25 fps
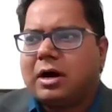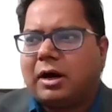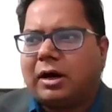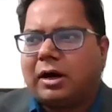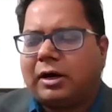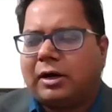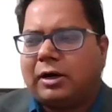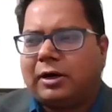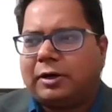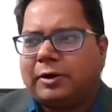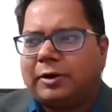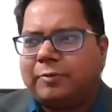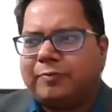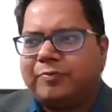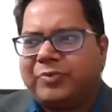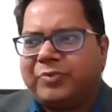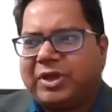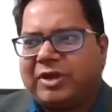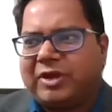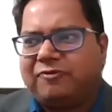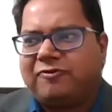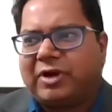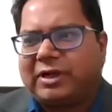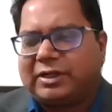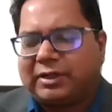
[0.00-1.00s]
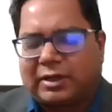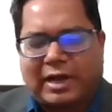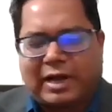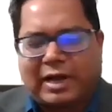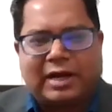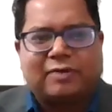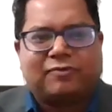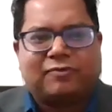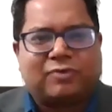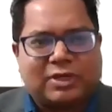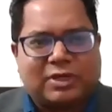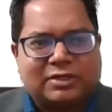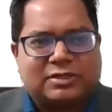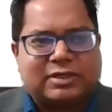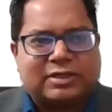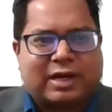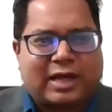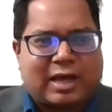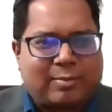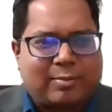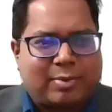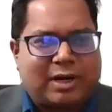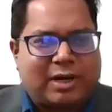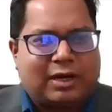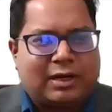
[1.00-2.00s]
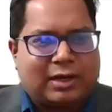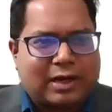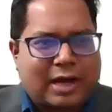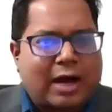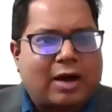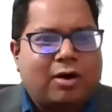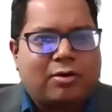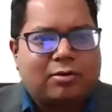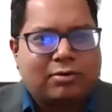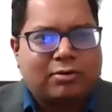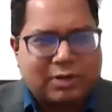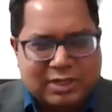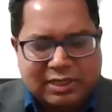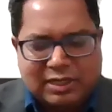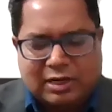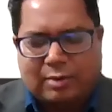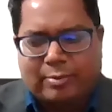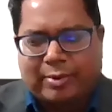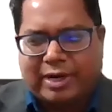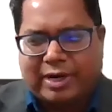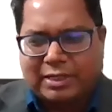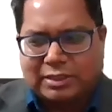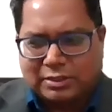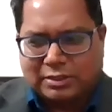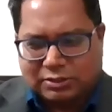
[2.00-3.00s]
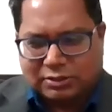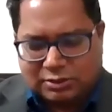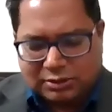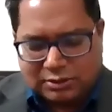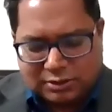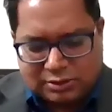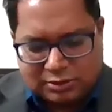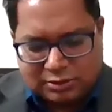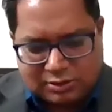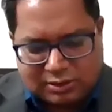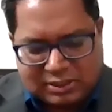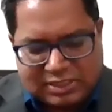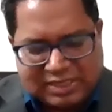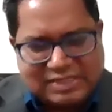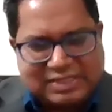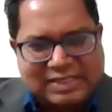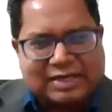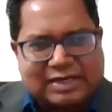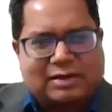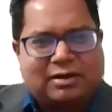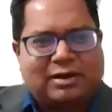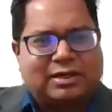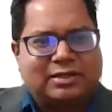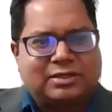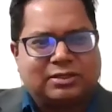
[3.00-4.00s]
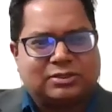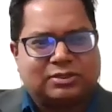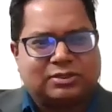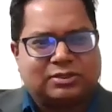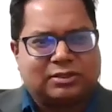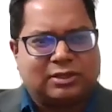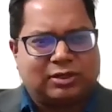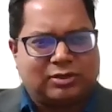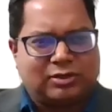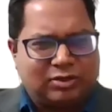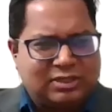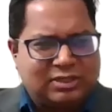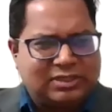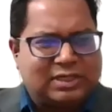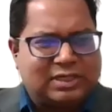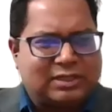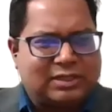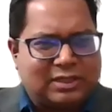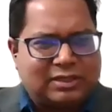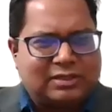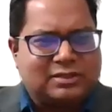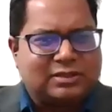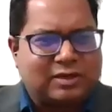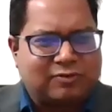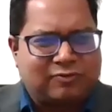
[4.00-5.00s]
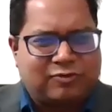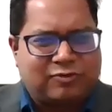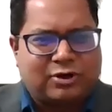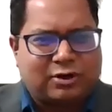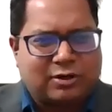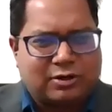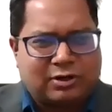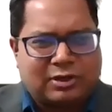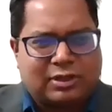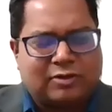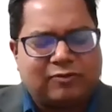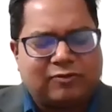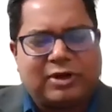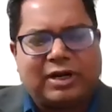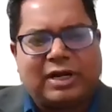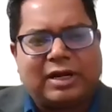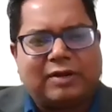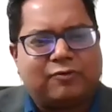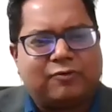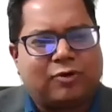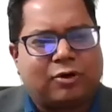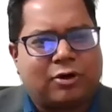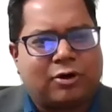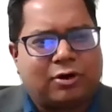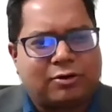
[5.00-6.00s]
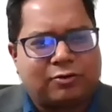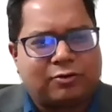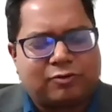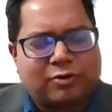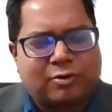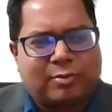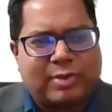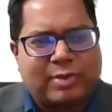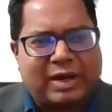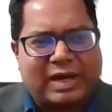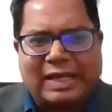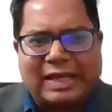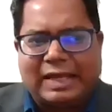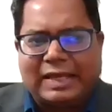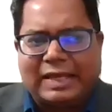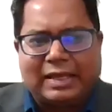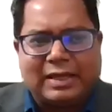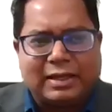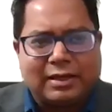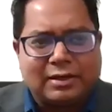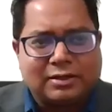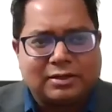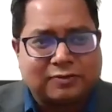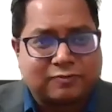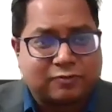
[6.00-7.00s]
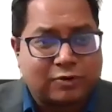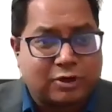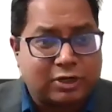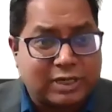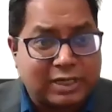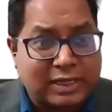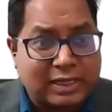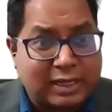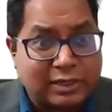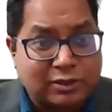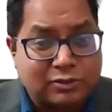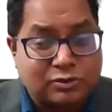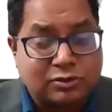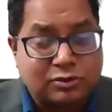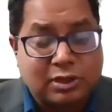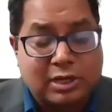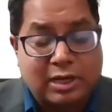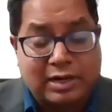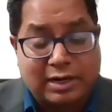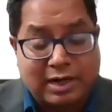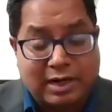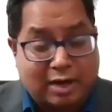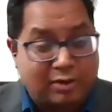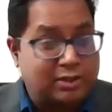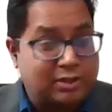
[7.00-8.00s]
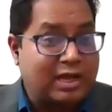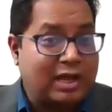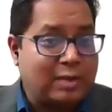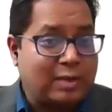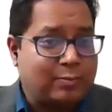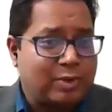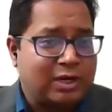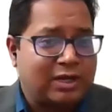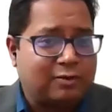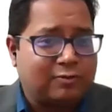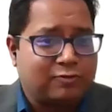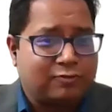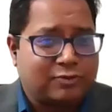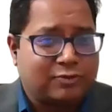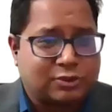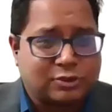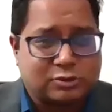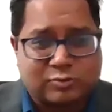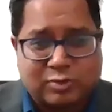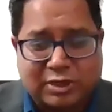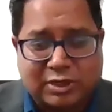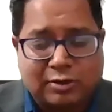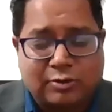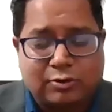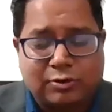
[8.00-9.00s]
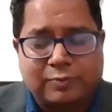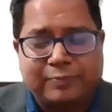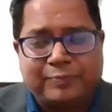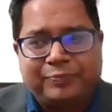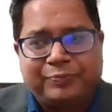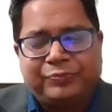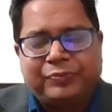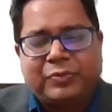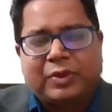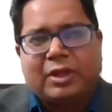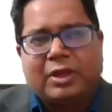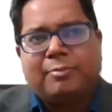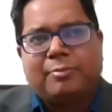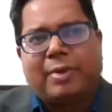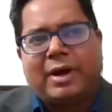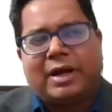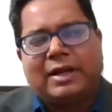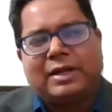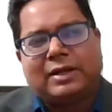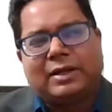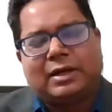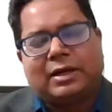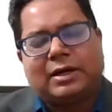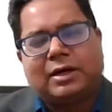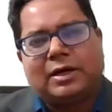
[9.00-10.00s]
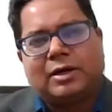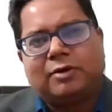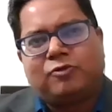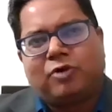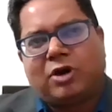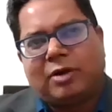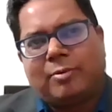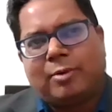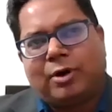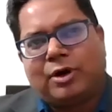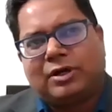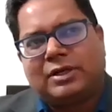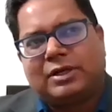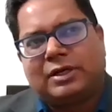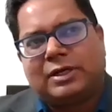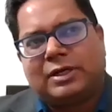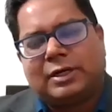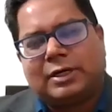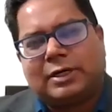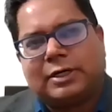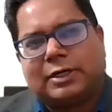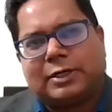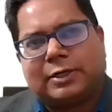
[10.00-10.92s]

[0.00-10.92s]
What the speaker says: In fact, the kind of things that are happening now, decarbonization, decentralization, these are things that were waiting for many years, if not decades, and now they're happening, which is very good. But what about